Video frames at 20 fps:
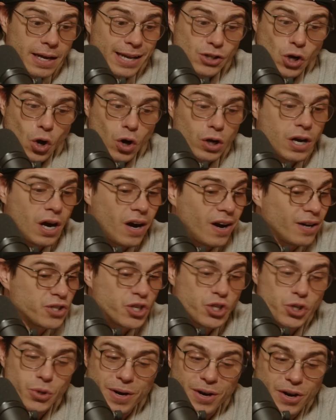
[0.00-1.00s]
it's all
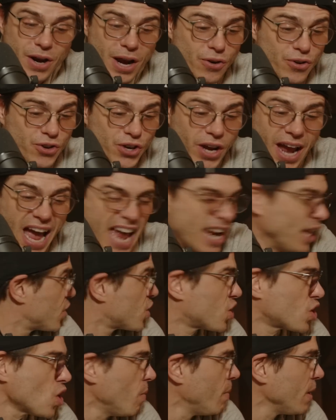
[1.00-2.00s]
concentrated energy and it
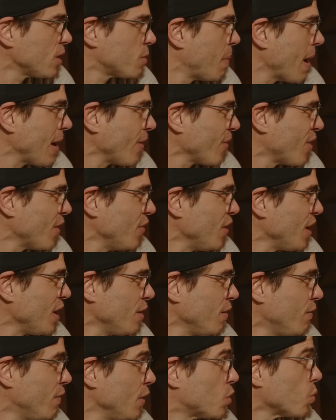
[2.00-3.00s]
it's is. so much better than the
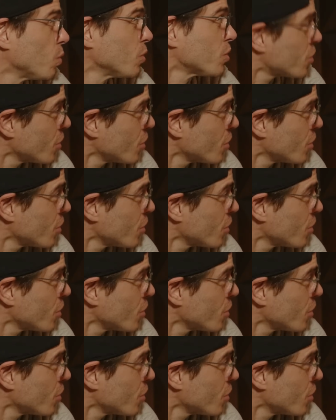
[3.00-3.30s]
individual